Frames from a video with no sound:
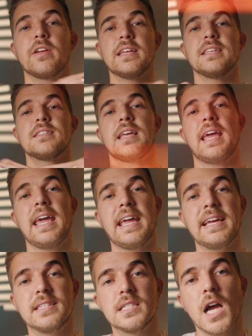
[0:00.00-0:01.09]
is
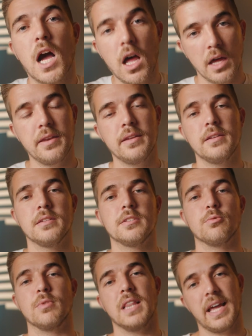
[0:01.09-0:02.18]
a ton
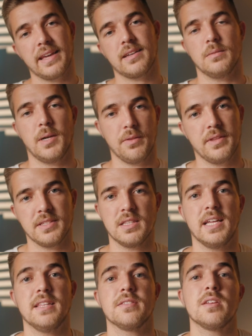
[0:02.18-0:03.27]
to like about this
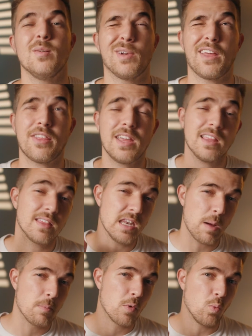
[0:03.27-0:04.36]
lens, but I think the
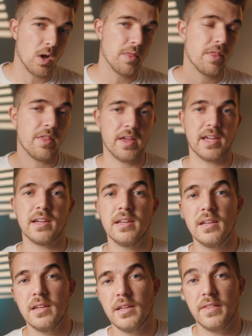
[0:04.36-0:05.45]
number one thing
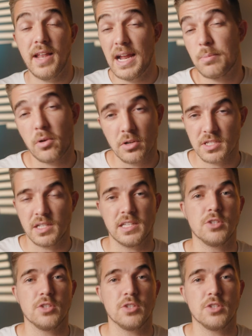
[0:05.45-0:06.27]
that I personally